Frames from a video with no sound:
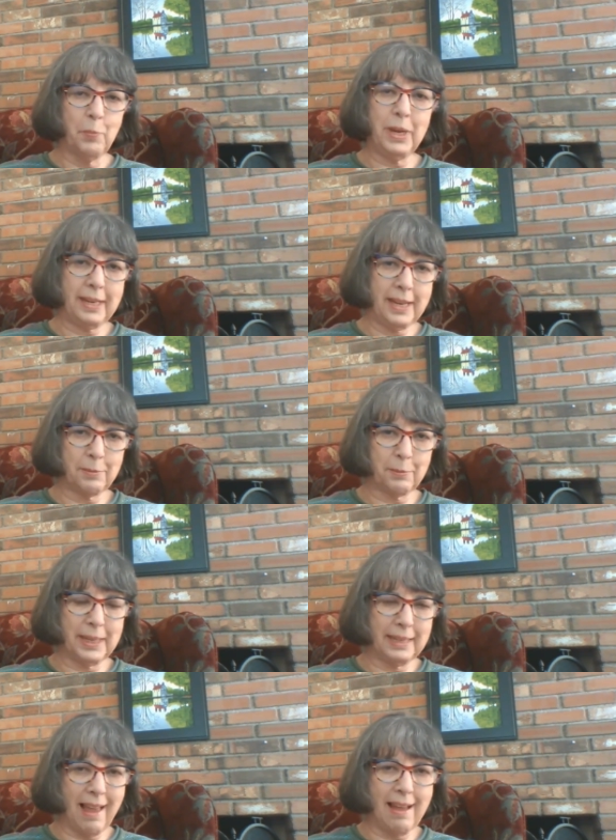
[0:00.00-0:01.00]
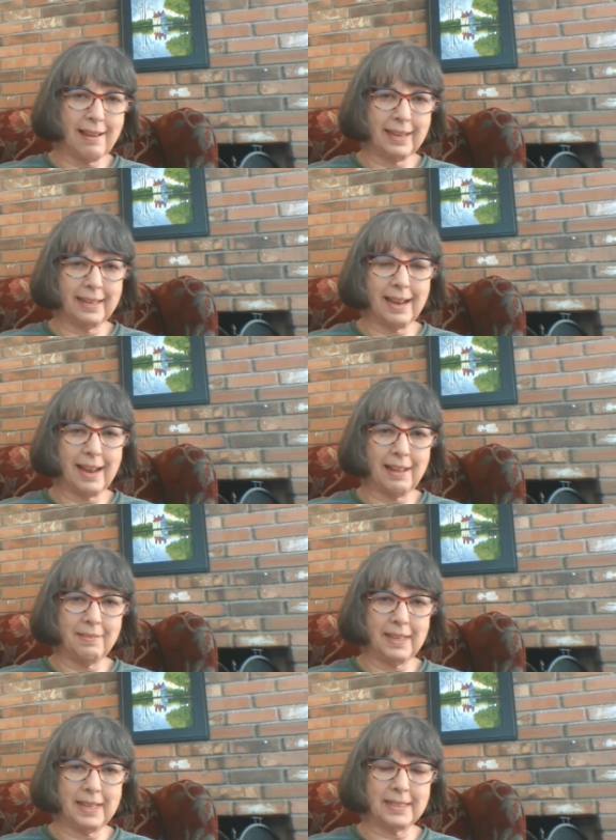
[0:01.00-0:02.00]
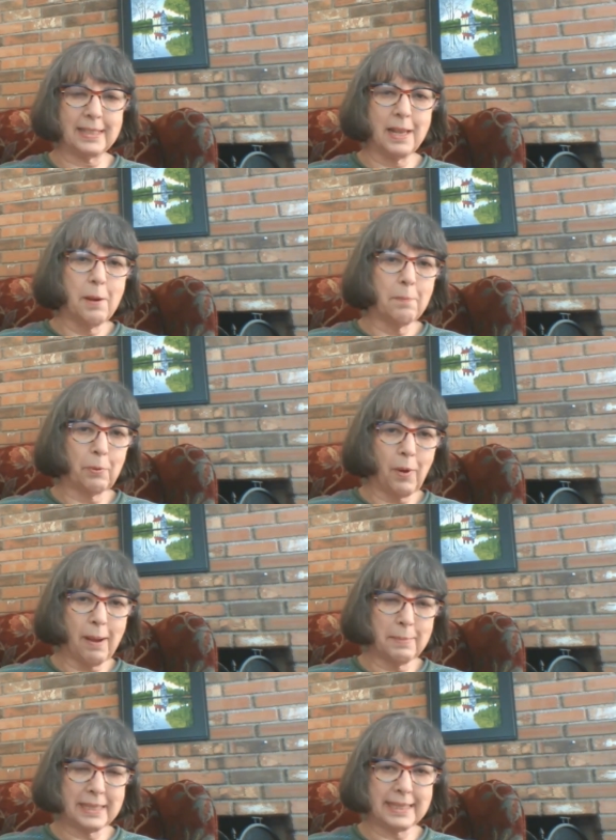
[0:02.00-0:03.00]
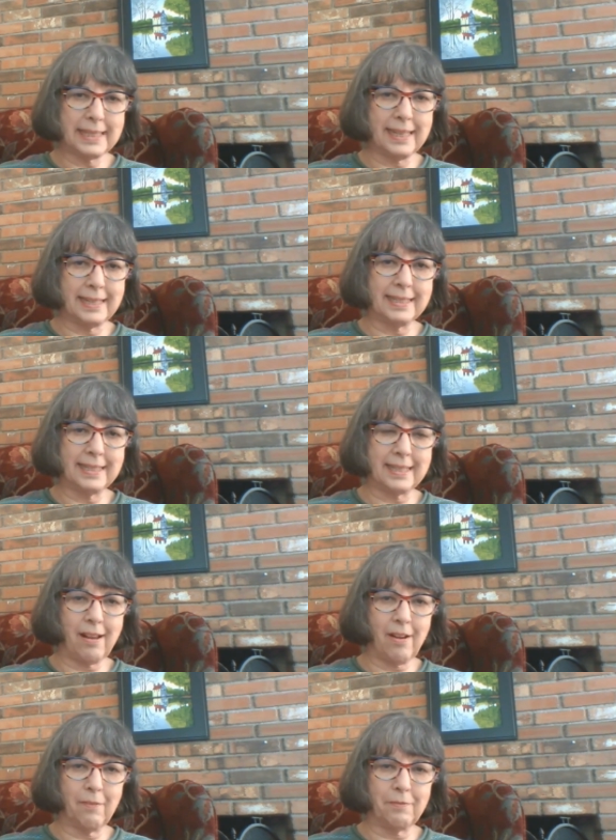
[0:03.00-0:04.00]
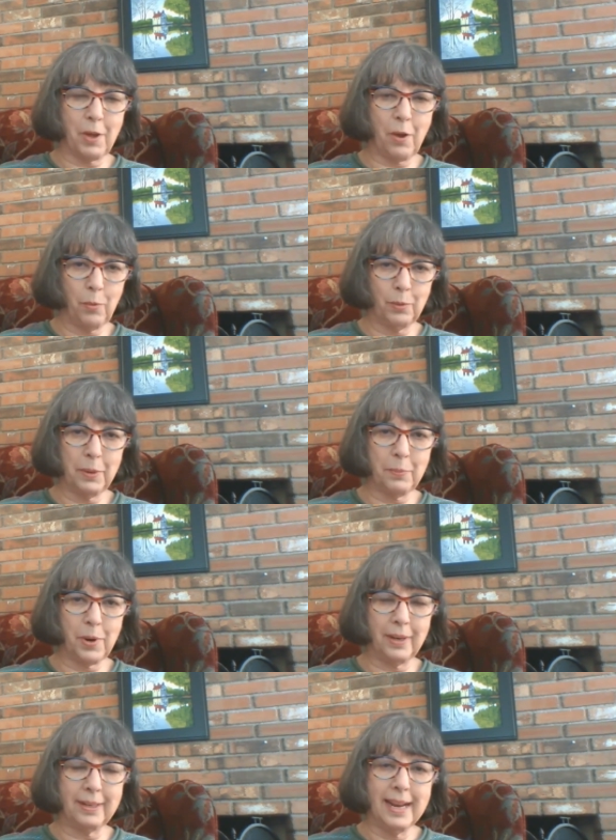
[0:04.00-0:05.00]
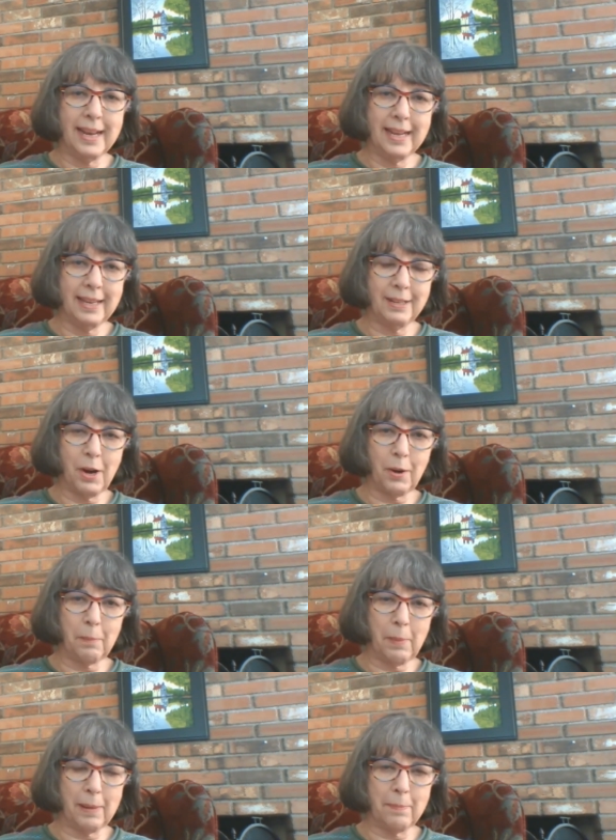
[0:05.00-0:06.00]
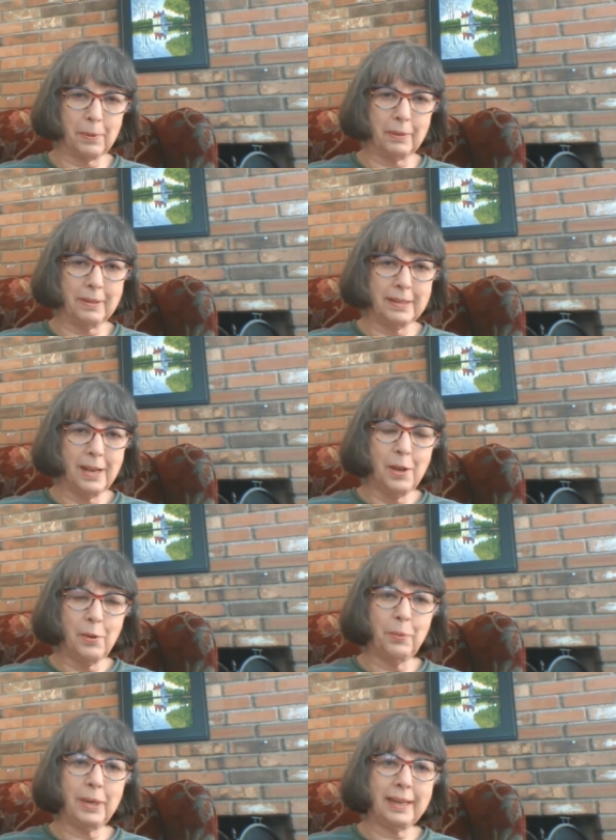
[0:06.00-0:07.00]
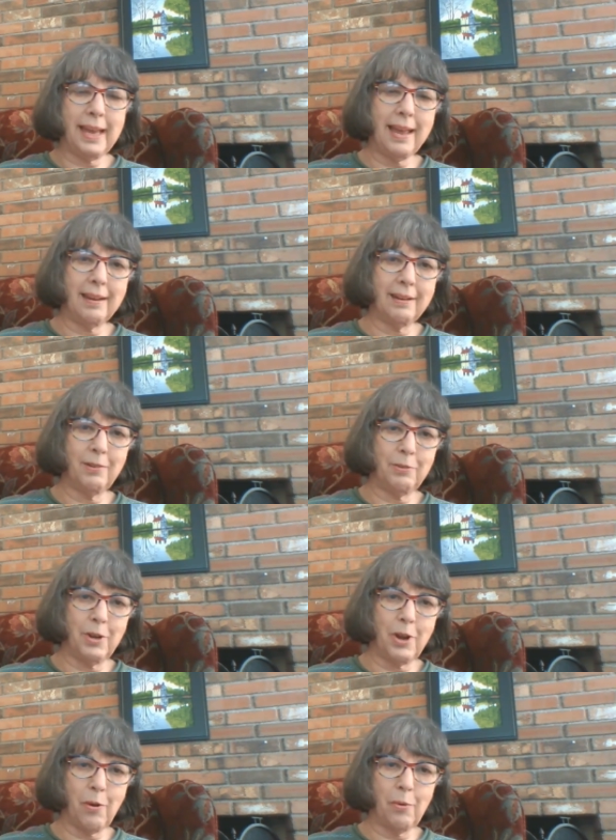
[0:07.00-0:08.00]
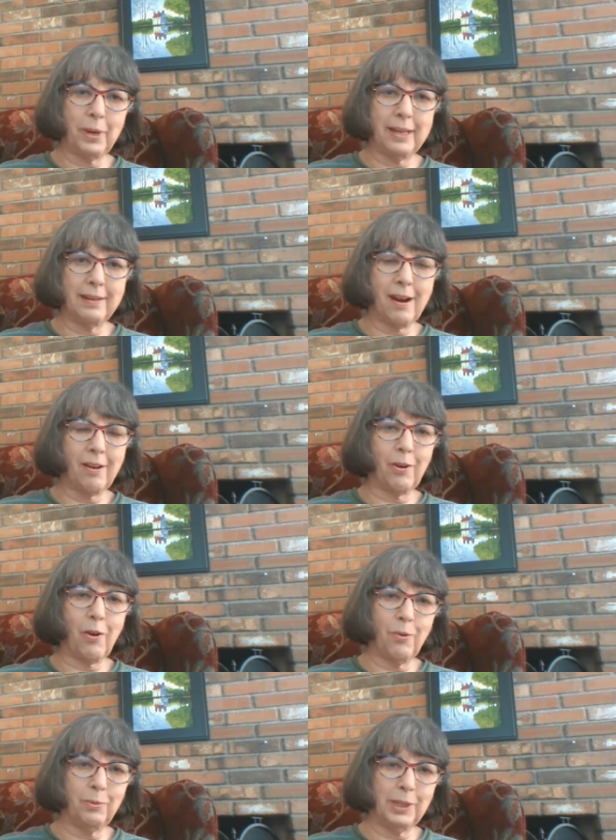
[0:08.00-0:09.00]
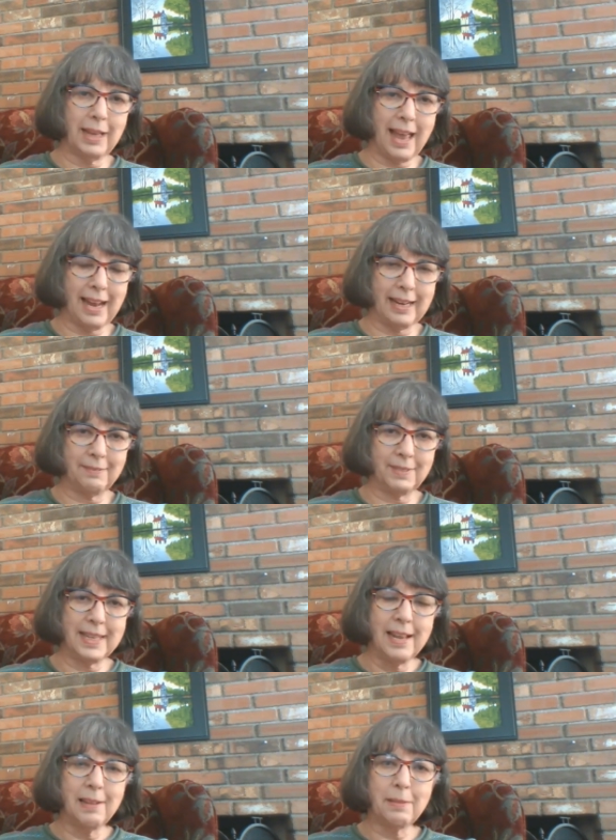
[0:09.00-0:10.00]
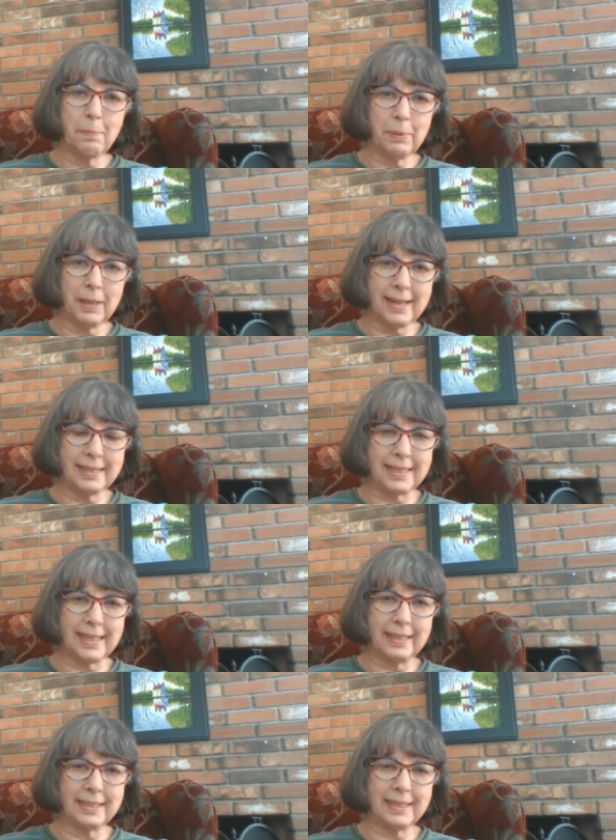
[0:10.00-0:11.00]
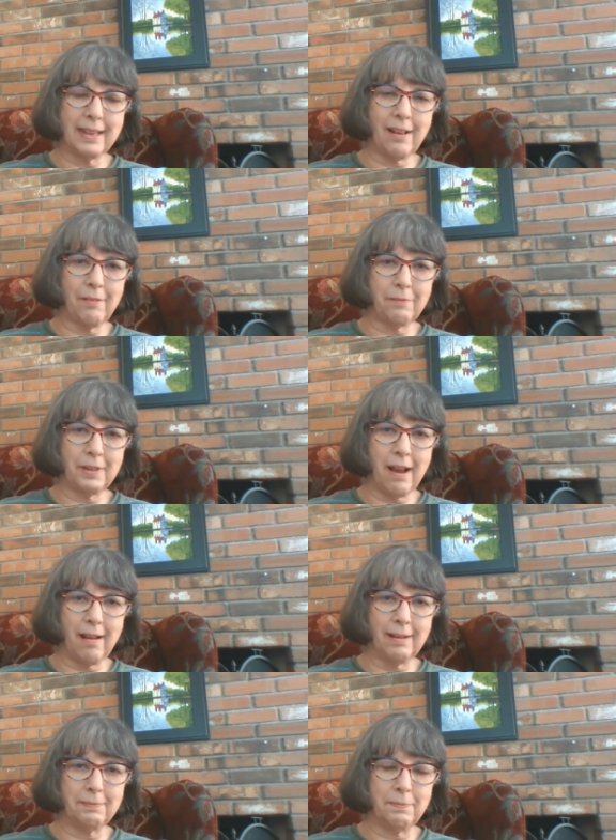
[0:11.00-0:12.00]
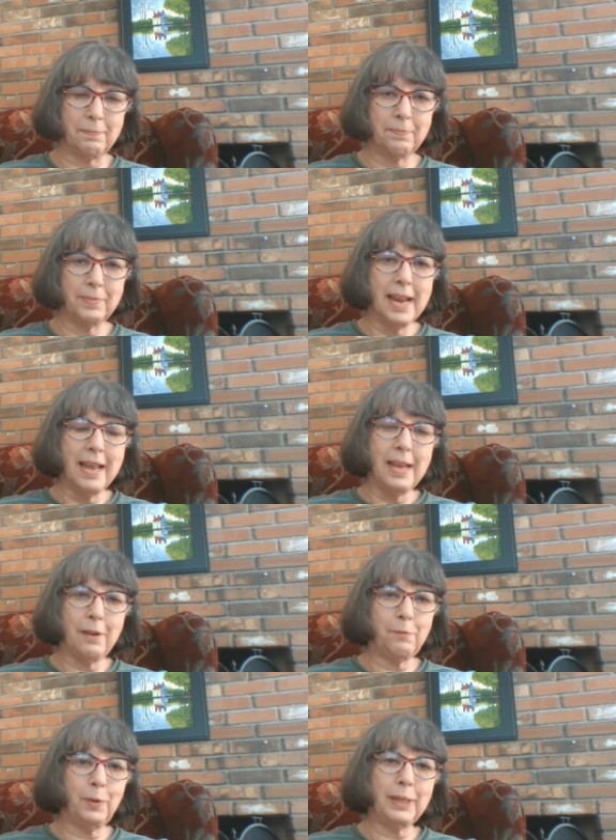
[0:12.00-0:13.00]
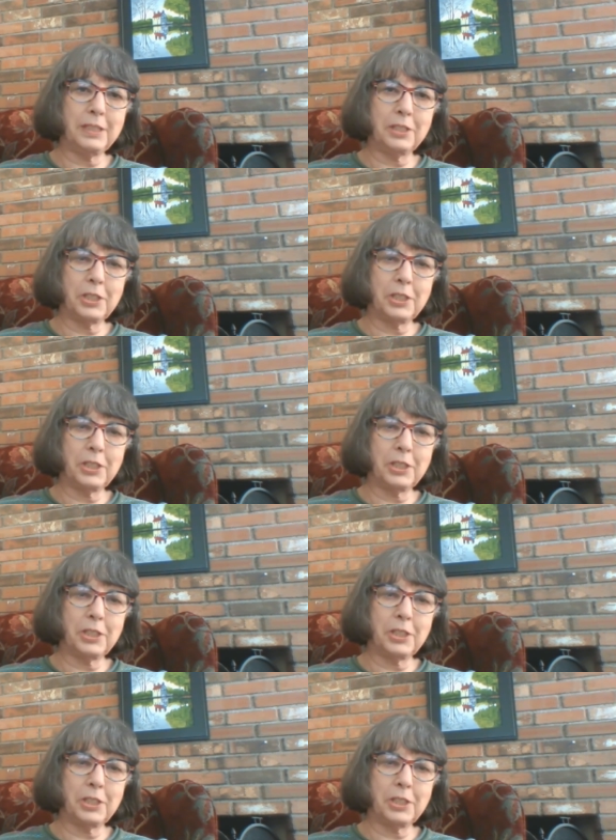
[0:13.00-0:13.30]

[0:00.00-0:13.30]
We can rely on these promises of the Holy One in our Bible. We can know in our own lives the blessings of God. If we